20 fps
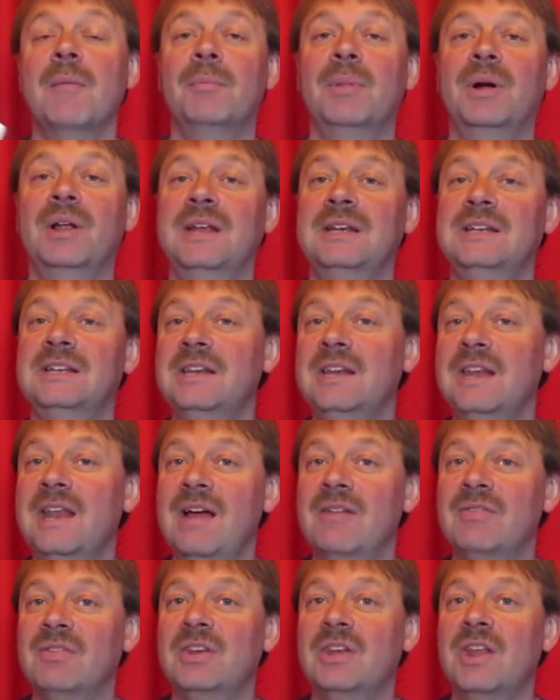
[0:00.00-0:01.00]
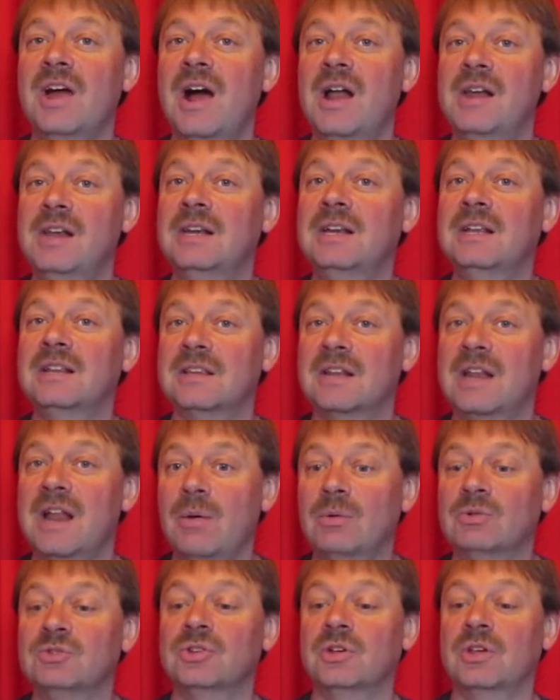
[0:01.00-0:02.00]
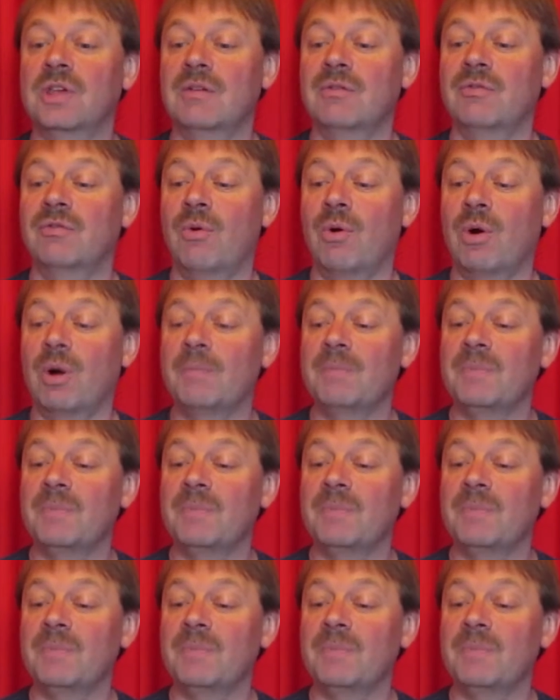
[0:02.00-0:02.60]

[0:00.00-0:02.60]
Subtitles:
But it didn't have the knot in it that I was looking for.